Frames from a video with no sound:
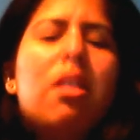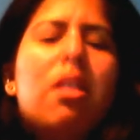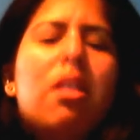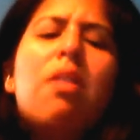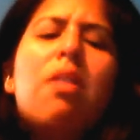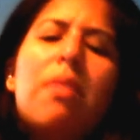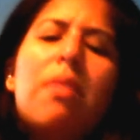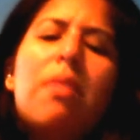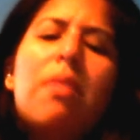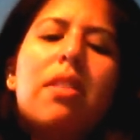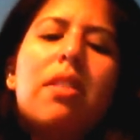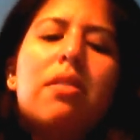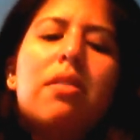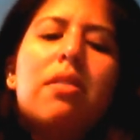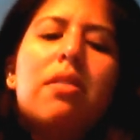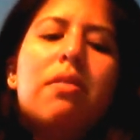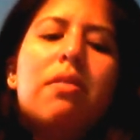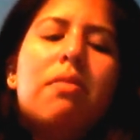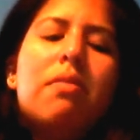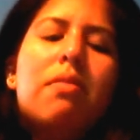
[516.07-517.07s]
No, it
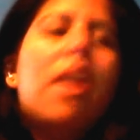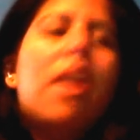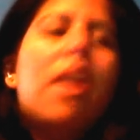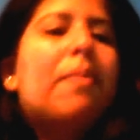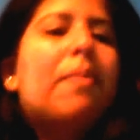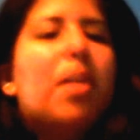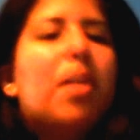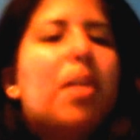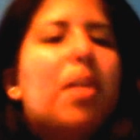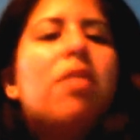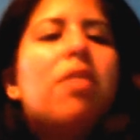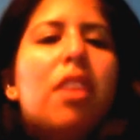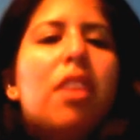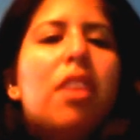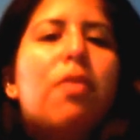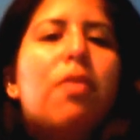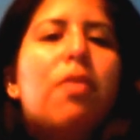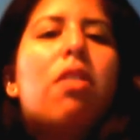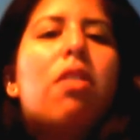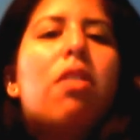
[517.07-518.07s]
was. Yeah, I would
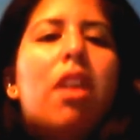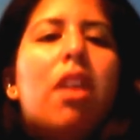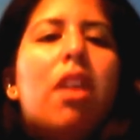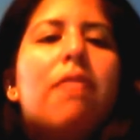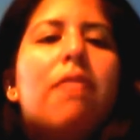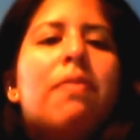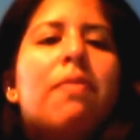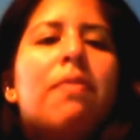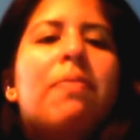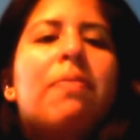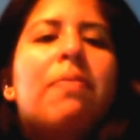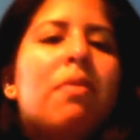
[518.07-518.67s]
say a 4.5.